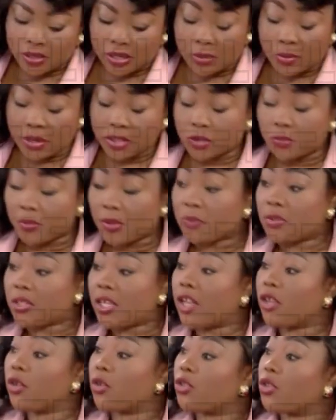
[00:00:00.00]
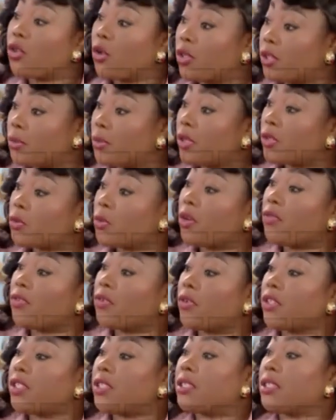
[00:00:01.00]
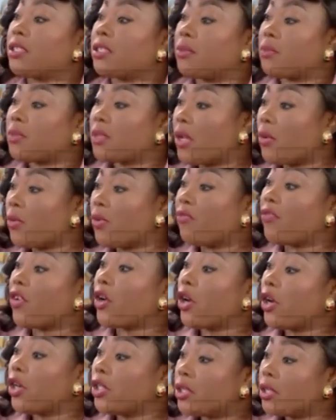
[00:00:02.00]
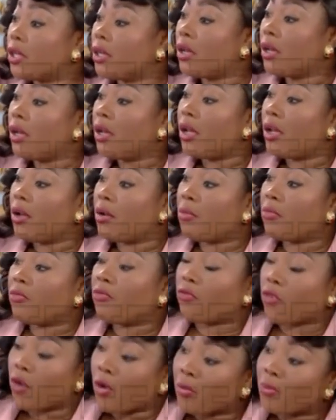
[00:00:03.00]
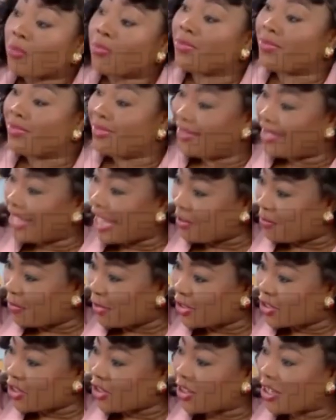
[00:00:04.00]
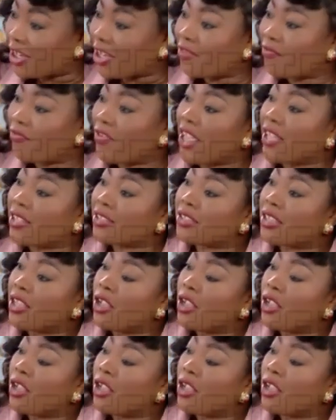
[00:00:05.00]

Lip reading: that, I want to be able to get your thoughts, because one of the criticisms that we've heard from that particular event